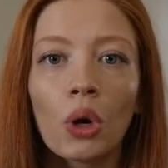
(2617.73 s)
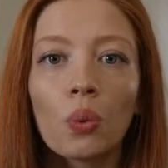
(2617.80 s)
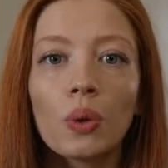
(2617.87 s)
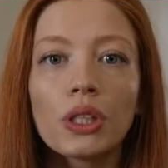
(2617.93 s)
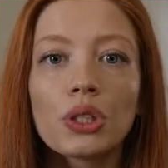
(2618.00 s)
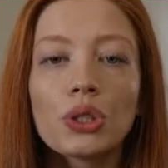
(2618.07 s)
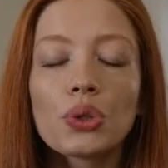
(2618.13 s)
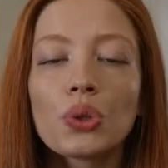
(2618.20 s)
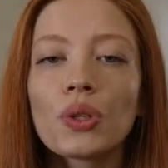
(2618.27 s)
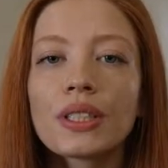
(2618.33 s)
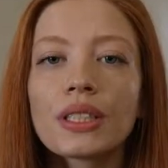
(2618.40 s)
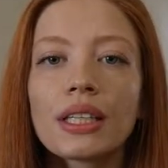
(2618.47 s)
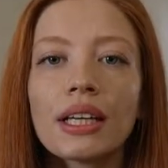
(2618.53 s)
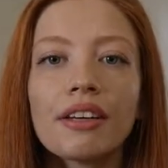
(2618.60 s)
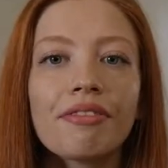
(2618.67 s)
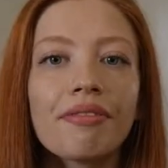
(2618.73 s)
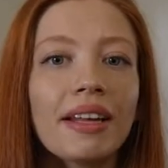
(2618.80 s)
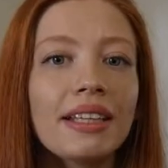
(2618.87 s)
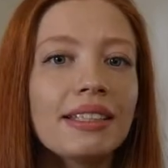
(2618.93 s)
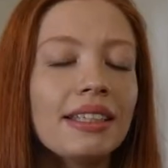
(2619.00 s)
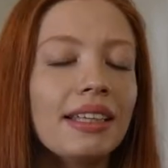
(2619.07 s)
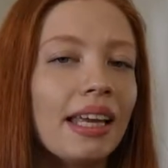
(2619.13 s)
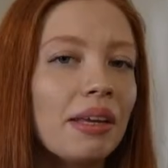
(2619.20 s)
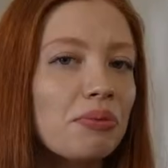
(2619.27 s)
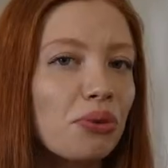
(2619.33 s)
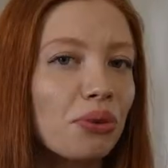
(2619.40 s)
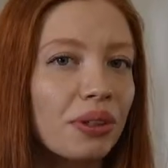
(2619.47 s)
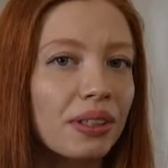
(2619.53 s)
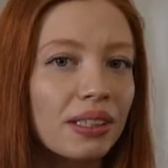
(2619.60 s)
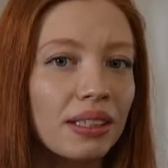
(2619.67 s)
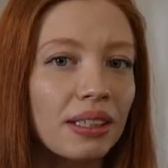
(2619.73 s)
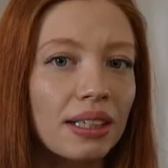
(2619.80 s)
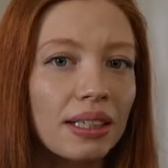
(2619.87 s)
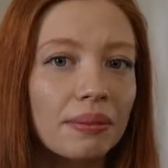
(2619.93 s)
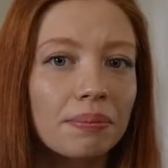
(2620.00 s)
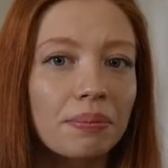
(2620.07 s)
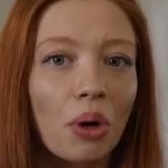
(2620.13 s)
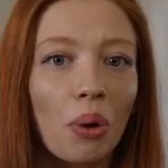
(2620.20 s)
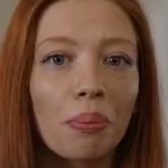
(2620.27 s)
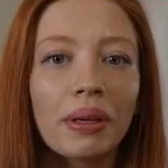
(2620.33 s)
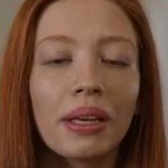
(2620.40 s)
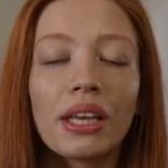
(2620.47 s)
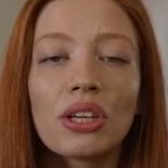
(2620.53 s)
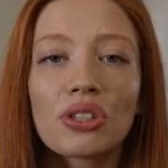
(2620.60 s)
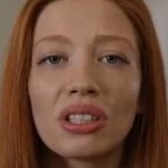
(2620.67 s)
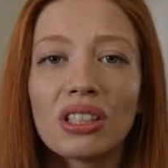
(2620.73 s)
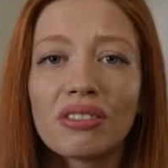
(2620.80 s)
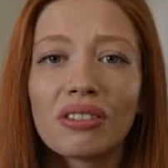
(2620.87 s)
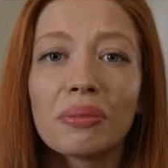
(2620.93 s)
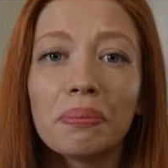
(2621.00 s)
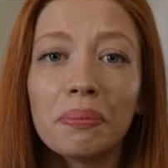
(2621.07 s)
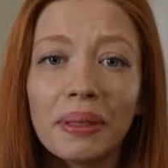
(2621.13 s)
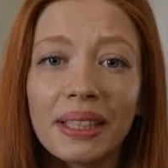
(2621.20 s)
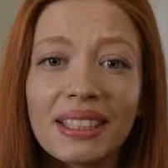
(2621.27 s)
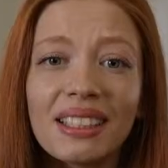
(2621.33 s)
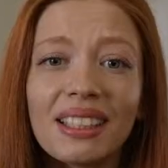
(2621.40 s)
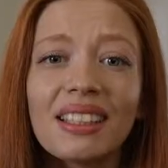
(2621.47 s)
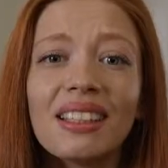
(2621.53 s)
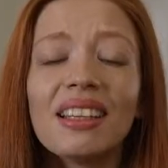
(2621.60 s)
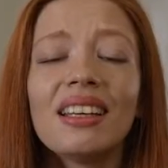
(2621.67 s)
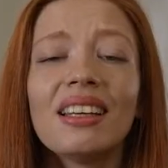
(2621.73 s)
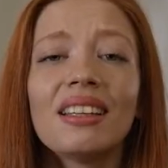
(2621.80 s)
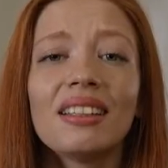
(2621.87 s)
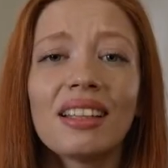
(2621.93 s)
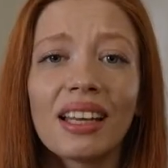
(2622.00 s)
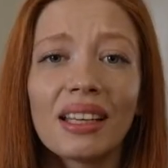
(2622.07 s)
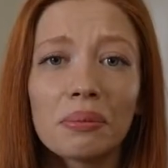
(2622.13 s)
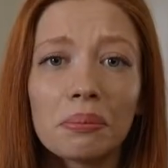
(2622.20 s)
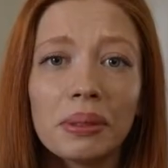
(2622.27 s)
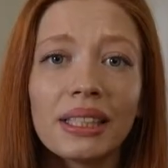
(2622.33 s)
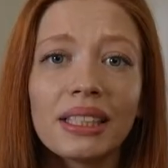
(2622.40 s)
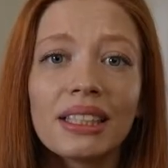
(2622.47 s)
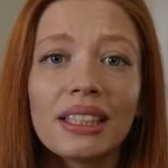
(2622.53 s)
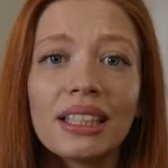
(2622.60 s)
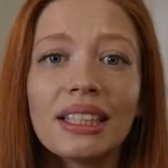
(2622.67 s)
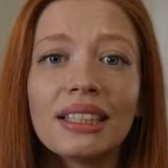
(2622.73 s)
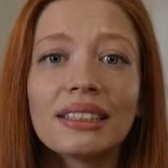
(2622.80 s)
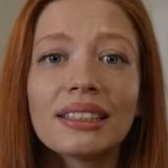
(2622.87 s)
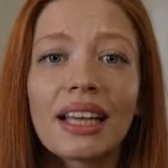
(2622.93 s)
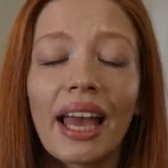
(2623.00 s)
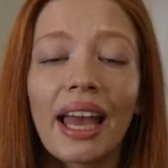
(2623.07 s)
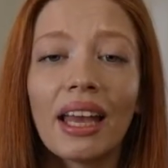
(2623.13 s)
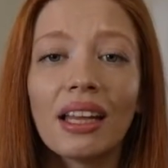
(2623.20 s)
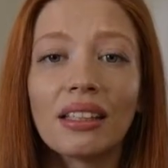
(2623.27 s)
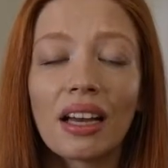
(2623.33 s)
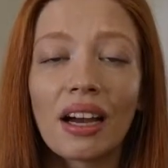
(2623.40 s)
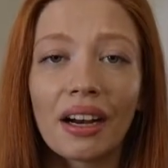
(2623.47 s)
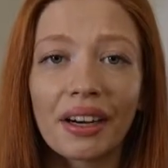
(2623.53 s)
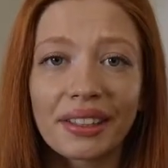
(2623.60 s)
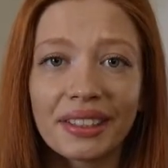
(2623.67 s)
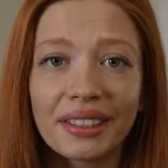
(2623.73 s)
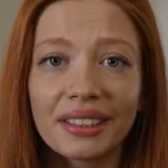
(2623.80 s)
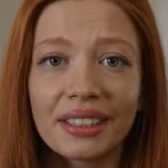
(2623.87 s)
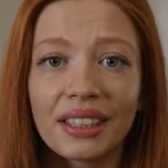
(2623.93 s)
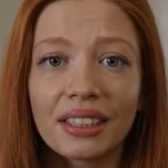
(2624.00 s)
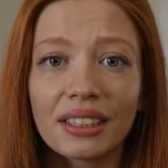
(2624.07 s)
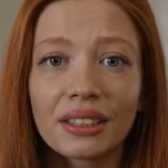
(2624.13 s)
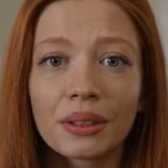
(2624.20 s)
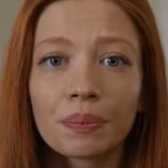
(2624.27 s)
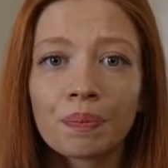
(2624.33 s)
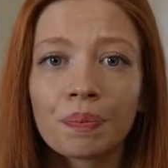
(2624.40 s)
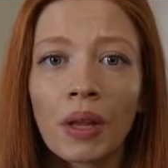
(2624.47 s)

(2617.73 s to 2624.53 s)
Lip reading: which is just a fancy name for the combination of obesity, diabetes, and heart disease.